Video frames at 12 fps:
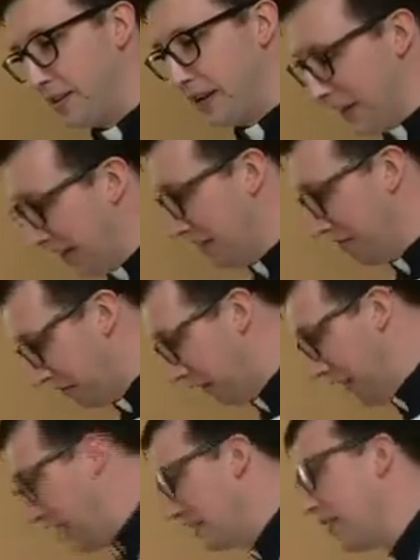kind of
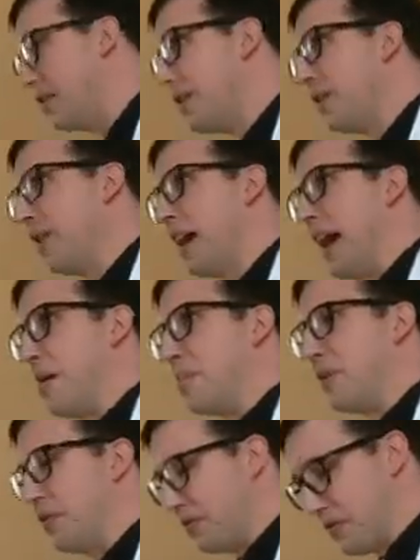like
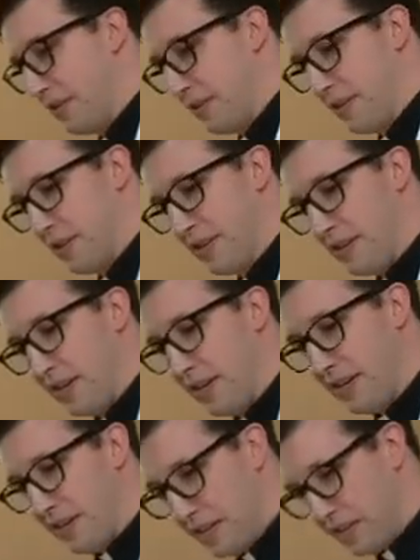happens
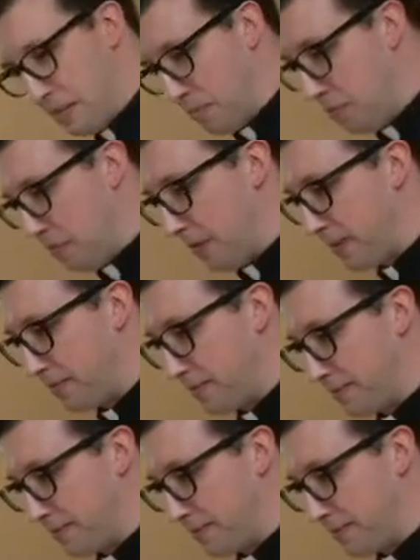in a Disney movie.